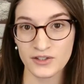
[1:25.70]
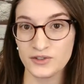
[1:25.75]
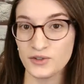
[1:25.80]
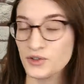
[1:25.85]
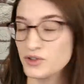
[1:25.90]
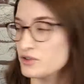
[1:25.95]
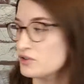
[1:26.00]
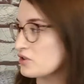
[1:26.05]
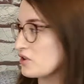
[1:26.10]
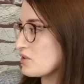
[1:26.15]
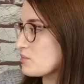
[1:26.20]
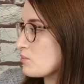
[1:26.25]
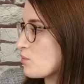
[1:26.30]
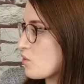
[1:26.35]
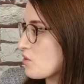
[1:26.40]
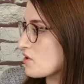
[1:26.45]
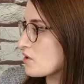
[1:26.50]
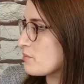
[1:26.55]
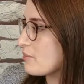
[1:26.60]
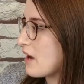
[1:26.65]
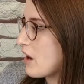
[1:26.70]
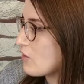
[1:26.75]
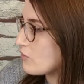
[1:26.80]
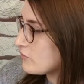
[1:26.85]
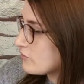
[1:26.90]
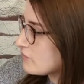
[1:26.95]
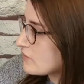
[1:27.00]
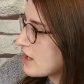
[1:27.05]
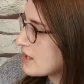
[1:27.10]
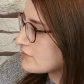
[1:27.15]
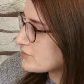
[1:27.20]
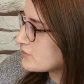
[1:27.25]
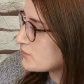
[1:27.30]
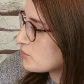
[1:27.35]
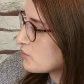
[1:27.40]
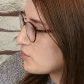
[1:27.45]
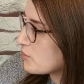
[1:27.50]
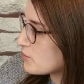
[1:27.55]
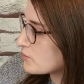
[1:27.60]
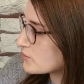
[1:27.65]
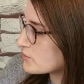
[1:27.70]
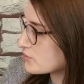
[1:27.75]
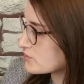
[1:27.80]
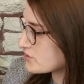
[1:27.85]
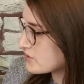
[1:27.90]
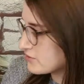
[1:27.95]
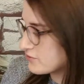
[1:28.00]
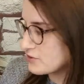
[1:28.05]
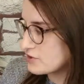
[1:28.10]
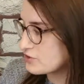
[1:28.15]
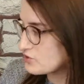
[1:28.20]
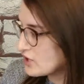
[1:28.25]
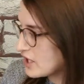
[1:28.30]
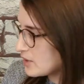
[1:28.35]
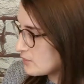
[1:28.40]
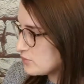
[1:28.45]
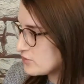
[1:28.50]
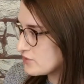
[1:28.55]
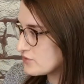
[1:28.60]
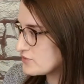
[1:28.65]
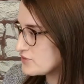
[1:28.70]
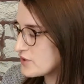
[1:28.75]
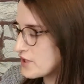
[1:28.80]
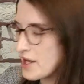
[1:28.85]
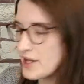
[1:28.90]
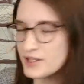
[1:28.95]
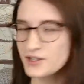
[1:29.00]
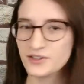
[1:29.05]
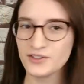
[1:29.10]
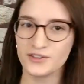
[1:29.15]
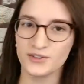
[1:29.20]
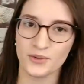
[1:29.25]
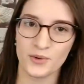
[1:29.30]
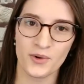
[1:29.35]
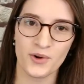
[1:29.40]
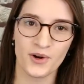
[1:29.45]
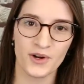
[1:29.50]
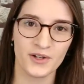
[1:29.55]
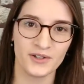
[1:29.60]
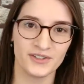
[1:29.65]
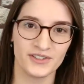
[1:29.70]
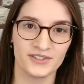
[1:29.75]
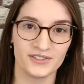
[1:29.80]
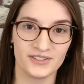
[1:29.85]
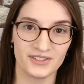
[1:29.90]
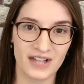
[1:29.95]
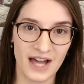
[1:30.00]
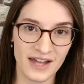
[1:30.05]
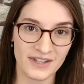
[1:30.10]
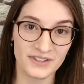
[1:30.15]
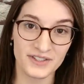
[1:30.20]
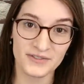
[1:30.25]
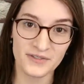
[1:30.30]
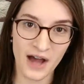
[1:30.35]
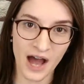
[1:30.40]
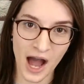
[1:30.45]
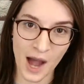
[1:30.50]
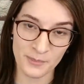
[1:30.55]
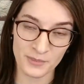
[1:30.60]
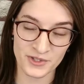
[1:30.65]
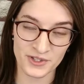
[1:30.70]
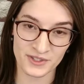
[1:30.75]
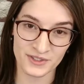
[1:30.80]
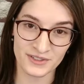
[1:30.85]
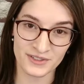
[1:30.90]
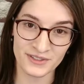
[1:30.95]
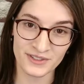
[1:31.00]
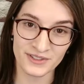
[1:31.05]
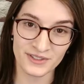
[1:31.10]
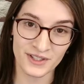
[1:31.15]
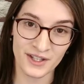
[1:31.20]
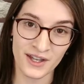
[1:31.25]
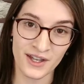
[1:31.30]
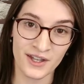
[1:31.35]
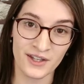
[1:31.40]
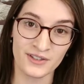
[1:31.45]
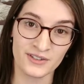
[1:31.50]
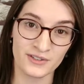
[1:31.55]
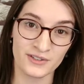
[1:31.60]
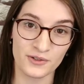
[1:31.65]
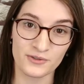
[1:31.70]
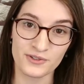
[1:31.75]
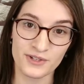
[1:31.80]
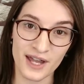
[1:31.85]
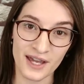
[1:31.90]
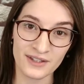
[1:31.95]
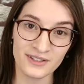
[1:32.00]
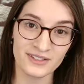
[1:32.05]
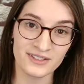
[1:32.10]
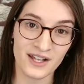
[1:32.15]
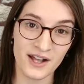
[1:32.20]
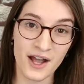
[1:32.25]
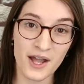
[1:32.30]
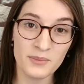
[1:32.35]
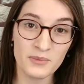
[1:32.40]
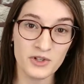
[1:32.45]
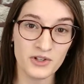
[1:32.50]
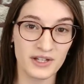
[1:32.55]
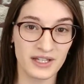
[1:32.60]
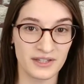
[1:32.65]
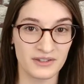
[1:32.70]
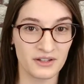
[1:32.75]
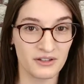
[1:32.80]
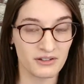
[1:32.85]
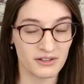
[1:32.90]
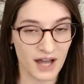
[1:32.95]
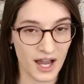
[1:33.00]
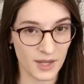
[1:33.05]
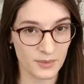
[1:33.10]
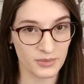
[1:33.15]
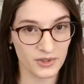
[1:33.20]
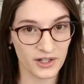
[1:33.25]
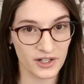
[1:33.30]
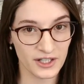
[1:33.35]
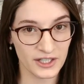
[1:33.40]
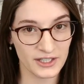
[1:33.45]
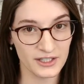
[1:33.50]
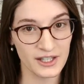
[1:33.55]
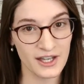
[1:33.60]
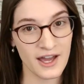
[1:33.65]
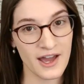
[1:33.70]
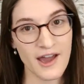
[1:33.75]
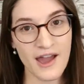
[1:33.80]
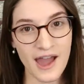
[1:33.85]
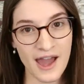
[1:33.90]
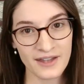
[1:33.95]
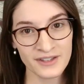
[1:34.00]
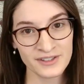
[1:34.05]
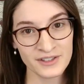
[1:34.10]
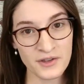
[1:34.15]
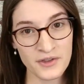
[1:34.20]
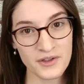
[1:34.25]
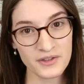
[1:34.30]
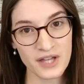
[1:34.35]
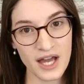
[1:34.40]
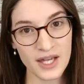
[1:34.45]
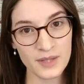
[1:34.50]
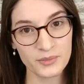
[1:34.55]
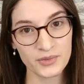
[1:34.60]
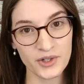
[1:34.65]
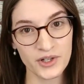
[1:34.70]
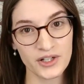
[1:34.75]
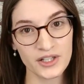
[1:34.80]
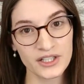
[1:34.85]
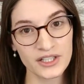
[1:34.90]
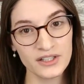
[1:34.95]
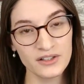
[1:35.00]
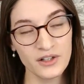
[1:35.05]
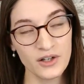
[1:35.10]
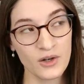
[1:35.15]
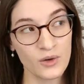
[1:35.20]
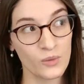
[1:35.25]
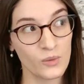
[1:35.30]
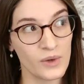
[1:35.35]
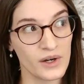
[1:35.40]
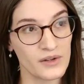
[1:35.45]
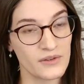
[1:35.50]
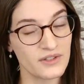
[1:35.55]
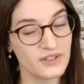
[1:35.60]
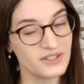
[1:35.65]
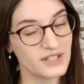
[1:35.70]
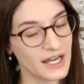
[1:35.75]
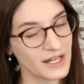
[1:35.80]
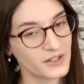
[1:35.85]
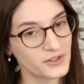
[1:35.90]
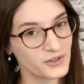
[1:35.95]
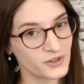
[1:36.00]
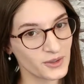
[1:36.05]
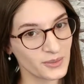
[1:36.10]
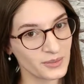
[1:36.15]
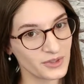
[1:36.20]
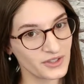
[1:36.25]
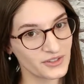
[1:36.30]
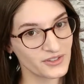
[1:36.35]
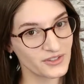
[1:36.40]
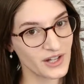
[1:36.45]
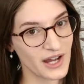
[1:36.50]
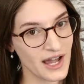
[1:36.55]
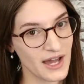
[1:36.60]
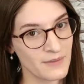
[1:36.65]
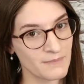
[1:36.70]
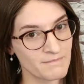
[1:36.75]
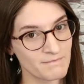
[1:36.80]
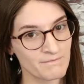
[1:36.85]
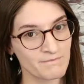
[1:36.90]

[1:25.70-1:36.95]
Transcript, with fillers: You could learn more about fossils or different types of dinosaurs. There's lots of options. So next time you're in the library, ask the librarian where the dinosaur books are at,